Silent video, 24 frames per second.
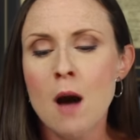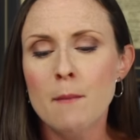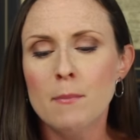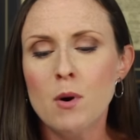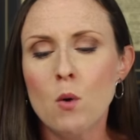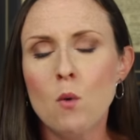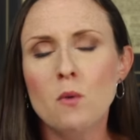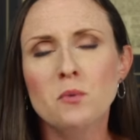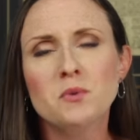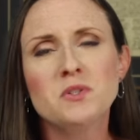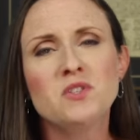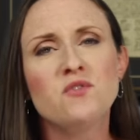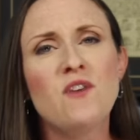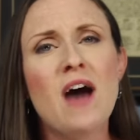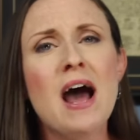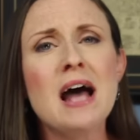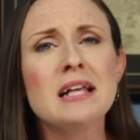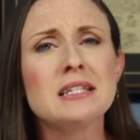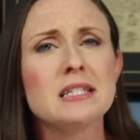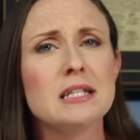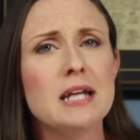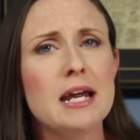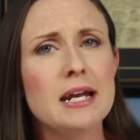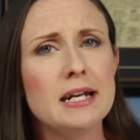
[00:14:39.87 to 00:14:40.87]
But what was
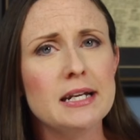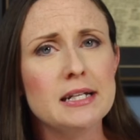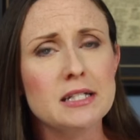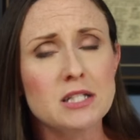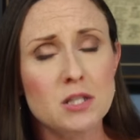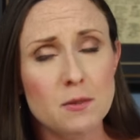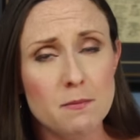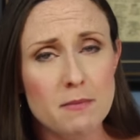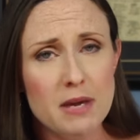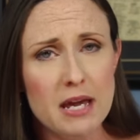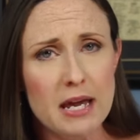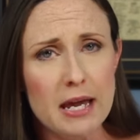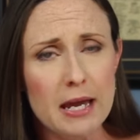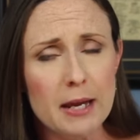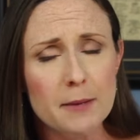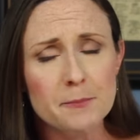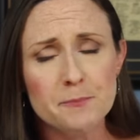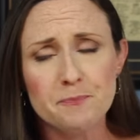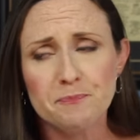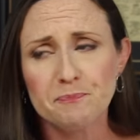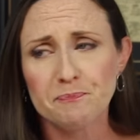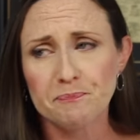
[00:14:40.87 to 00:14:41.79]
fascinating to me